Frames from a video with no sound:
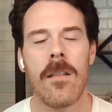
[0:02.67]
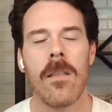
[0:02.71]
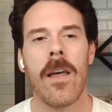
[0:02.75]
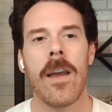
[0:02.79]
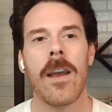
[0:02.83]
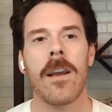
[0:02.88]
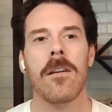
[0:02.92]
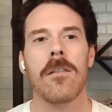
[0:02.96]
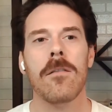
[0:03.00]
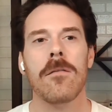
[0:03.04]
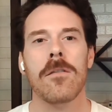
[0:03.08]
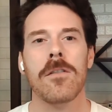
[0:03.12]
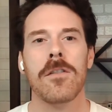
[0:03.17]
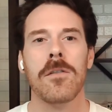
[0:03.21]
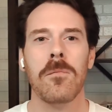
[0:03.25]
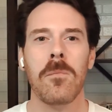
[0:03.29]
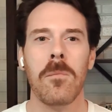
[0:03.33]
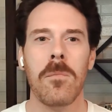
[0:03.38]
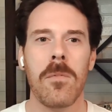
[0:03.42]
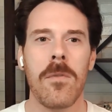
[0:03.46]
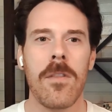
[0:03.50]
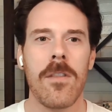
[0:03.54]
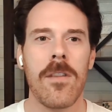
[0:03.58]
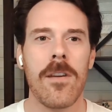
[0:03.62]
like, so
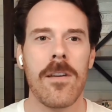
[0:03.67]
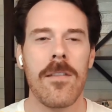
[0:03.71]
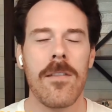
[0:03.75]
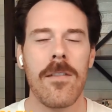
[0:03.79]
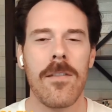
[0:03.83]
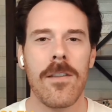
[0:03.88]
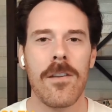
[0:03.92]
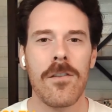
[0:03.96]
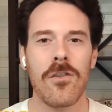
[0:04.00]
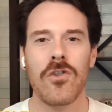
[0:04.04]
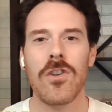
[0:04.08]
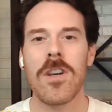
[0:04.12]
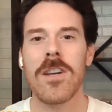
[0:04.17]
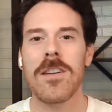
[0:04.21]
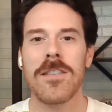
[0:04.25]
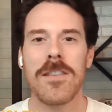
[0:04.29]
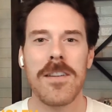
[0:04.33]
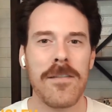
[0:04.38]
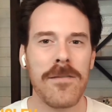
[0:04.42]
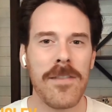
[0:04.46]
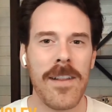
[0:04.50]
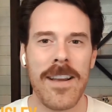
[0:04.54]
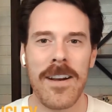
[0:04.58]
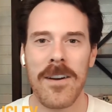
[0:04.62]
the the
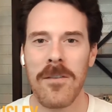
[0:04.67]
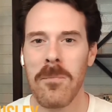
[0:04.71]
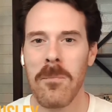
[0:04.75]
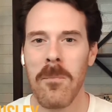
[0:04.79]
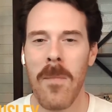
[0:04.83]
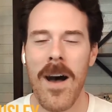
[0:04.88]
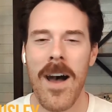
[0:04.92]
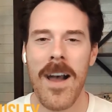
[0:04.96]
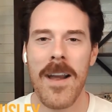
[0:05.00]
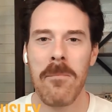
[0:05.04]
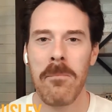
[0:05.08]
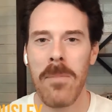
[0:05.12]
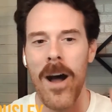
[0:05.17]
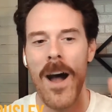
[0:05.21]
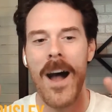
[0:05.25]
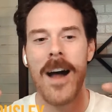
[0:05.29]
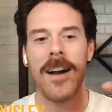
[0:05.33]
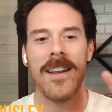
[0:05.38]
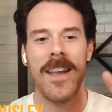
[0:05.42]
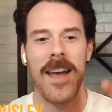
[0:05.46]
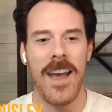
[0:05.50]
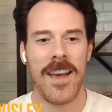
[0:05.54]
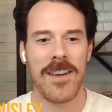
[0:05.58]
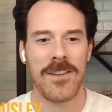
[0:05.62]
gist of, like, my
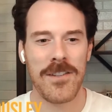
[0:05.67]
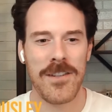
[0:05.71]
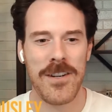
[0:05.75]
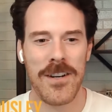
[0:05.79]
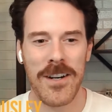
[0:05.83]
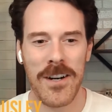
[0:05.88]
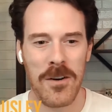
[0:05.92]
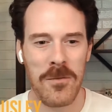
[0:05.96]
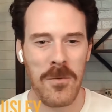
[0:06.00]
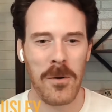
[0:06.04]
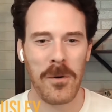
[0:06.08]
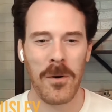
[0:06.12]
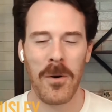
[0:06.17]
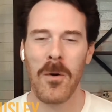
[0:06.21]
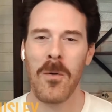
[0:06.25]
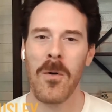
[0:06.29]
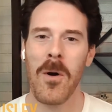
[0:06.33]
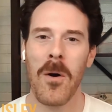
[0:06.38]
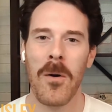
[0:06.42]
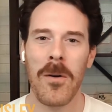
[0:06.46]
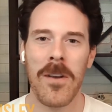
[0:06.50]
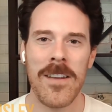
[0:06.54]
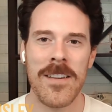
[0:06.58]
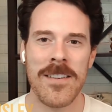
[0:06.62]
podcast here, quote
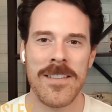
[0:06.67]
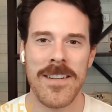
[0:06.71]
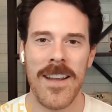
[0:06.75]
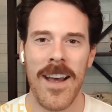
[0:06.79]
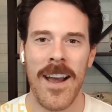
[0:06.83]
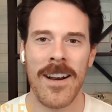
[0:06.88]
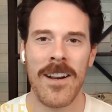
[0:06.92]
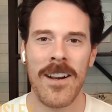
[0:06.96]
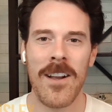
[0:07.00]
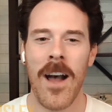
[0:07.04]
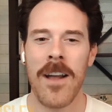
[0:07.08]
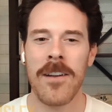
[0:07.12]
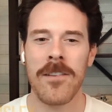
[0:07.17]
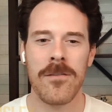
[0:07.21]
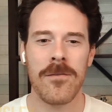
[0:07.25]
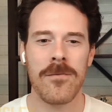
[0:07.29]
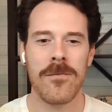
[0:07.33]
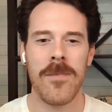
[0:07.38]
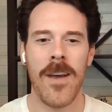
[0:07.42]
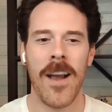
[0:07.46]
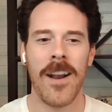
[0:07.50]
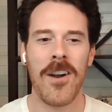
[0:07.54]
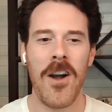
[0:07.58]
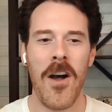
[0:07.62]
unquote, is I, I,
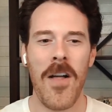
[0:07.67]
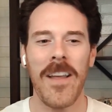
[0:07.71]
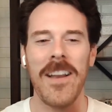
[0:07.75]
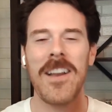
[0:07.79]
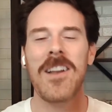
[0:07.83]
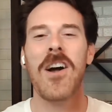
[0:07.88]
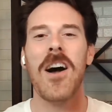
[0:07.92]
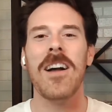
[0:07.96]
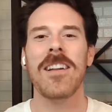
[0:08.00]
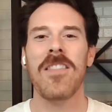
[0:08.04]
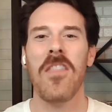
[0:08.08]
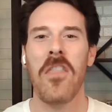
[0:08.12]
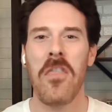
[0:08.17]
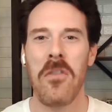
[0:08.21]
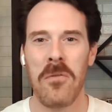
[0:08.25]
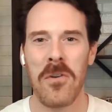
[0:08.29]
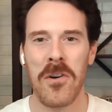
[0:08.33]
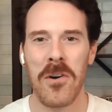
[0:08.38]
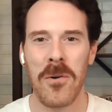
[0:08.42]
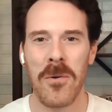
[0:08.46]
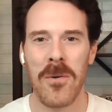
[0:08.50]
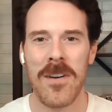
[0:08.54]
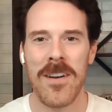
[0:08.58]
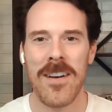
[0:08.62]
I call it cutting
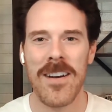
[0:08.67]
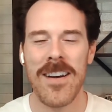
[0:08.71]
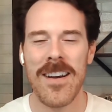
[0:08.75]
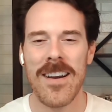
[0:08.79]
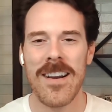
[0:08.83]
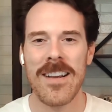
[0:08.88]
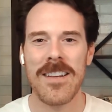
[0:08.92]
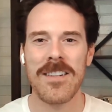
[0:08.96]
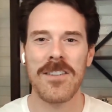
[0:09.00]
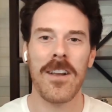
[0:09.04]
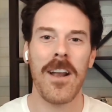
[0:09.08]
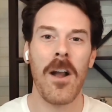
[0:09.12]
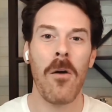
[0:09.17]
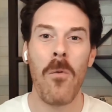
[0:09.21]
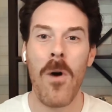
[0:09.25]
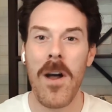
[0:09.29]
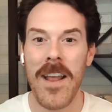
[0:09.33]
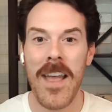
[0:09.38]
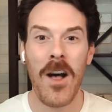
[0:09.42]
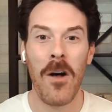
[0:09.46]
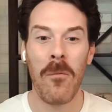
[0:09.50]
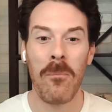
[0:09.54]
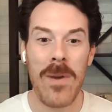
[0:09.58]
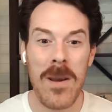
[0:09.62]
through. Uh-huh. It's like I want to
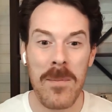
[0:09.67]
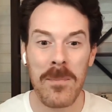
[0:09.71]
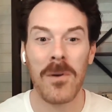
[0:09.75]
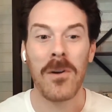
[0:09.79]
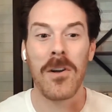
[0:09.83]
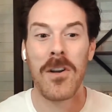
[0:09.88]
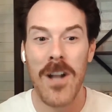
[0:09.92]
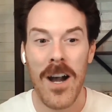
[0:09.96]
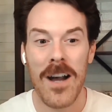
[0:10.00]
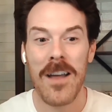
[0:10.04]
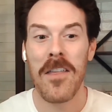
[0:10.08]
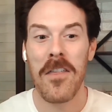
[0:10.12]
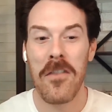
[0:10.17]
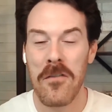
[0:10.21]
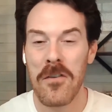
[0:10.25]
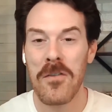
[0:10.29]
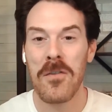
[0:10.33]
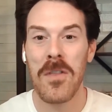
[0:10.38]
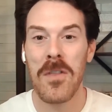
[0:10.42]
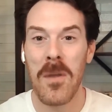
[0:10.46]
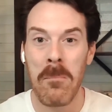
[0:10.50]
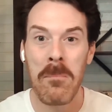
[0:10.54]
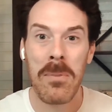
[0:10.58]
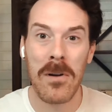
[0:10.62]
help people cut through
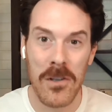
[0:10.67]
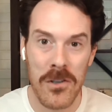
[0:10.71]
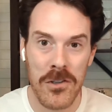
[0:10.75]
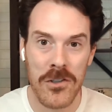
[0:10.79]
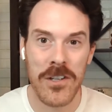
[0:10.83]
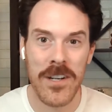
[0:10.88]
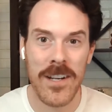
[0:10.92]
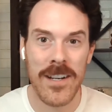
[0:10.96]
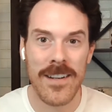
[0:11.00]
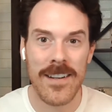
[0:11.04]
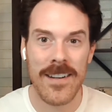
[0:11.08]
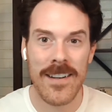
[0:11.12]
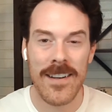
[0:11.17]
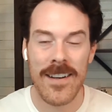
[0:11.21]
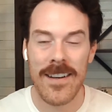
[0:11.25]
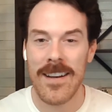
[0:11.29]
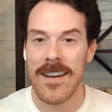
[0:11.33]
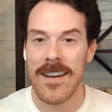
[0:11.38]
the bullshit.